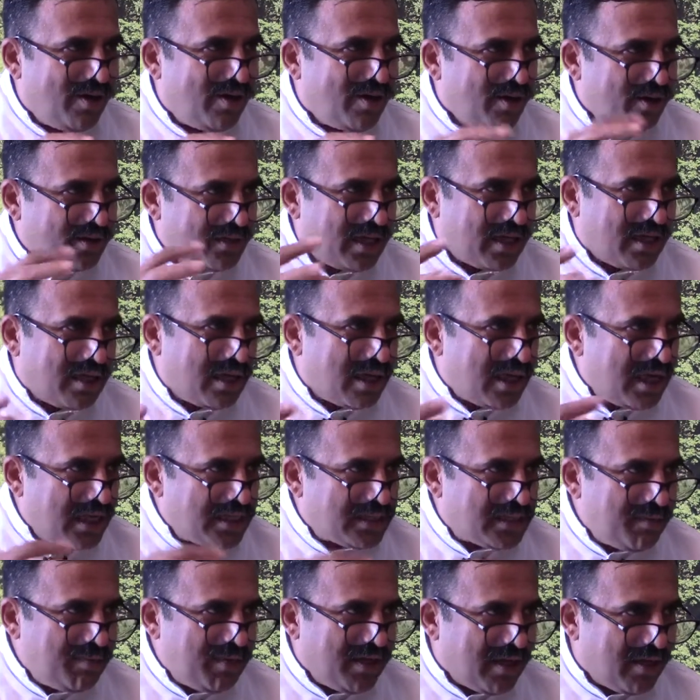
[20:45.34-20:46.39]
That girl
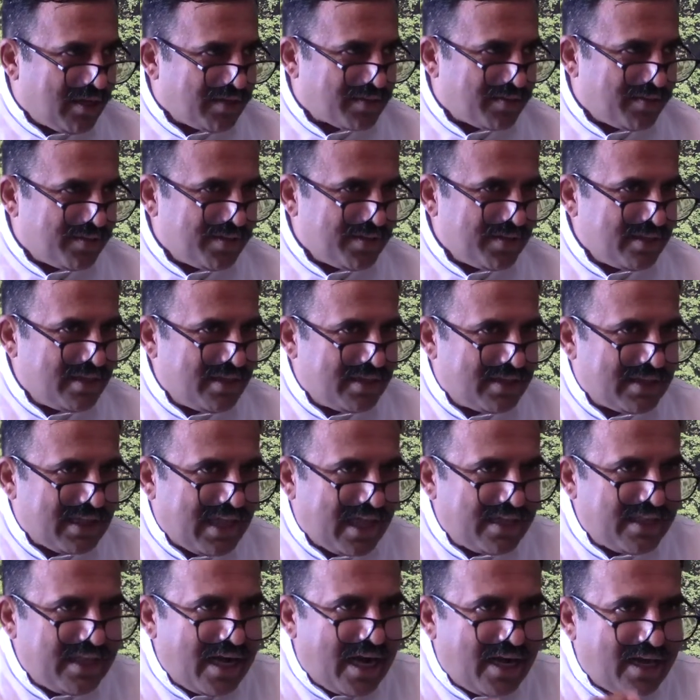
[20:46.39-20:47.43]
likes him, he likes her.
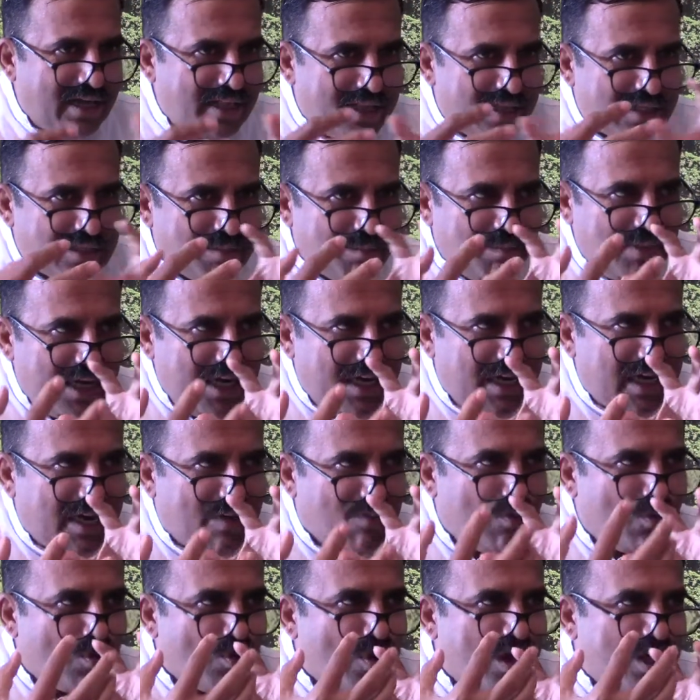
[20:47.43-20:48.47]
Like that, there's a meeting
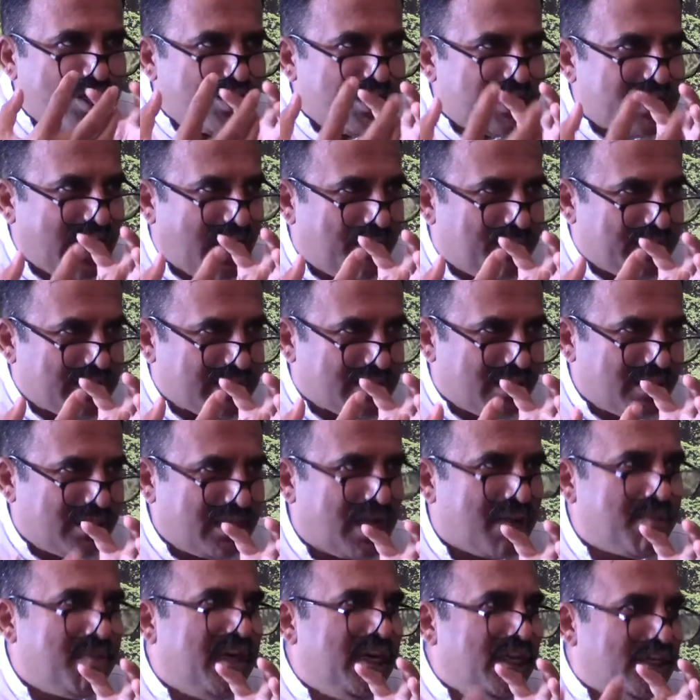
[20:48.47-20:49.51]
of Guru and Shishya happens.
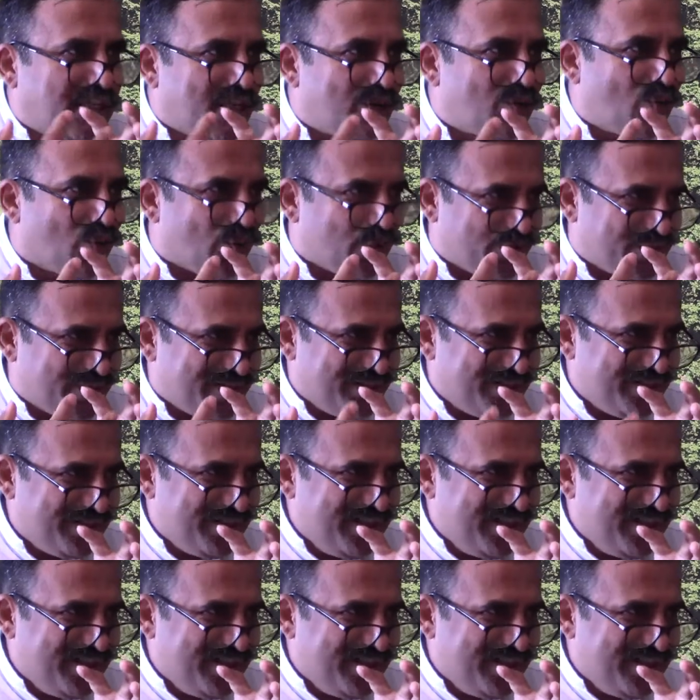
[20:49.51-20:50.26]
There are many Sadgurus.